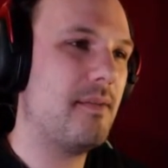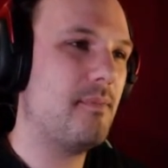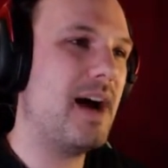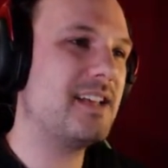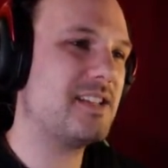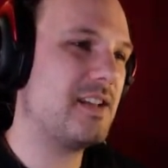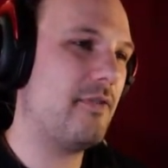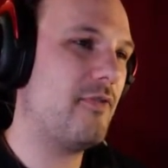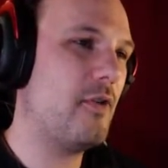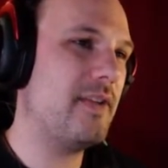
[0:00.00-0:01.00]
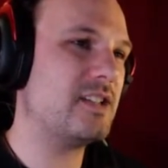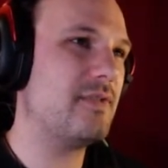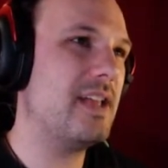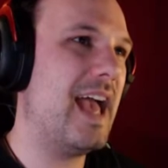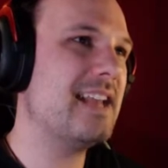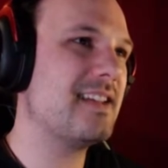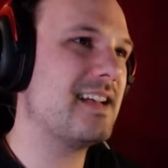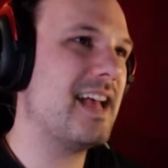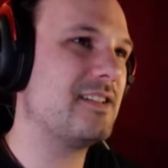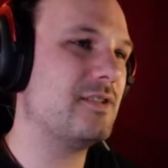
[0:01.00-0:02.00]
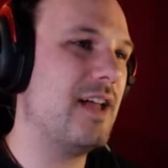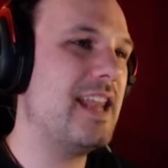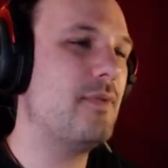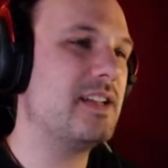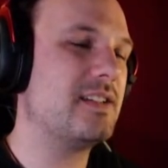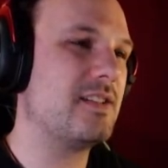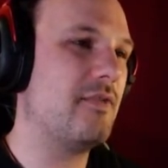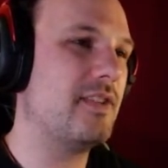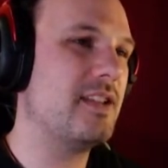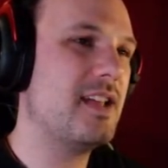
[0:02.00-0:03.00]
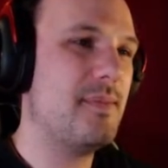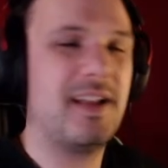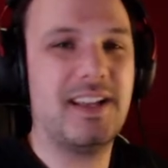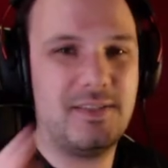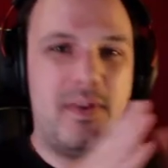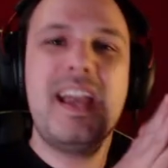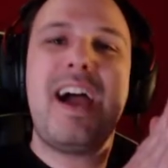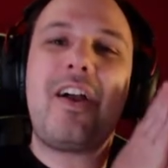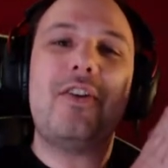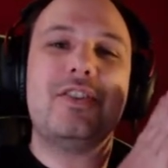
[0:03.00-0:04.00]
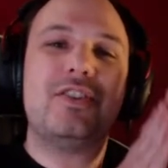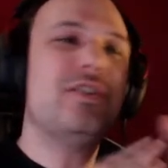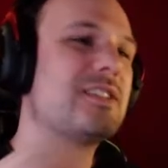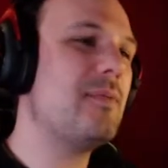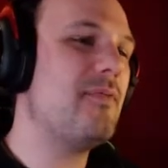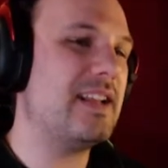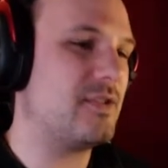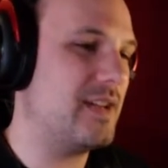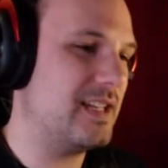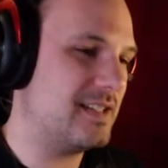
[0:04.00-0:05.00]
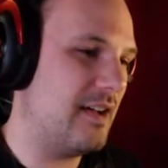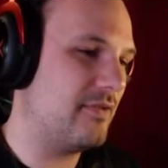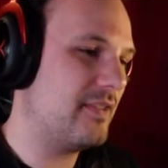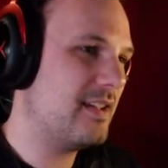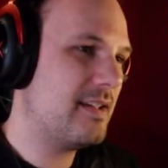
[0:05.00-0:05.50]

my stuff for witchery and a kettle and a witch's oven, because we are going to do some witchery stuff.